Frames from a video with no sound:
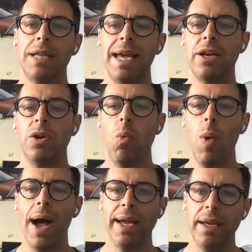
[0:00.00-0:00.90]
taken
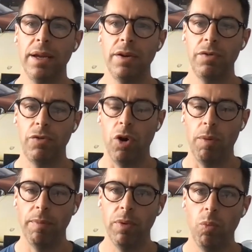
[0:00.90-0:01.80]
away
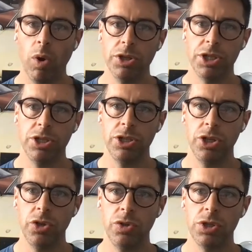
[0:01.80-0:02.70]
from wanting to
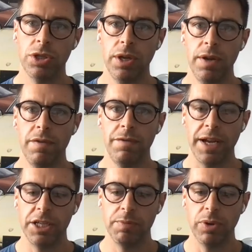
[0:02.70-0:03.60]
use
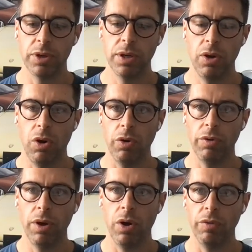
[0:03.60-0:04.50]
Facebook
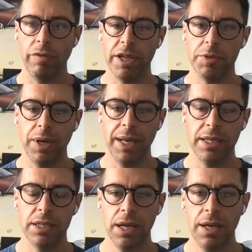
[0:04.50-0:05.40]
on Facebook
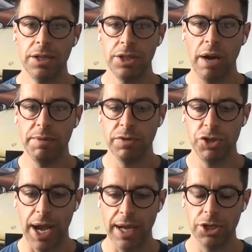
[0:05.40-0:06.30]
leads. Times have
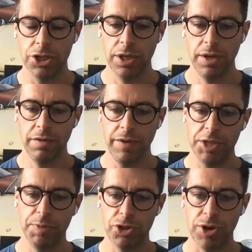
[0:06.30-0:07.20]
changed.
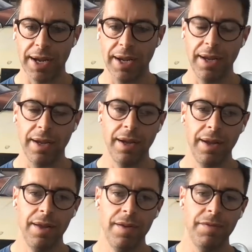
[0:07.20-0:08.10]
Facebook tracking,
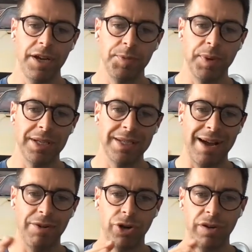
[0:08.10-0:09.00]
Facebook is
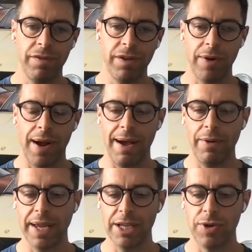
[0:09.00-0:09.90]
now trying to figure out how
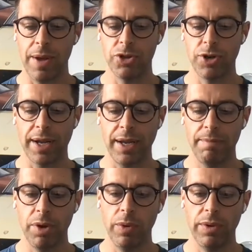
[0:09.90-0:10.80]
it gets around the tracking,
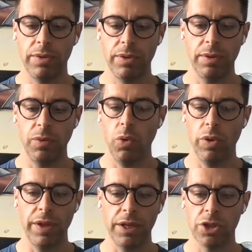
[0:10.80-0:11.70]
but with all
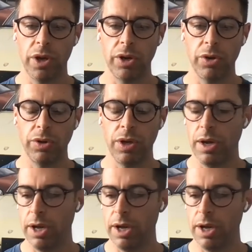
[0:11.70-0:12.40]
the things going on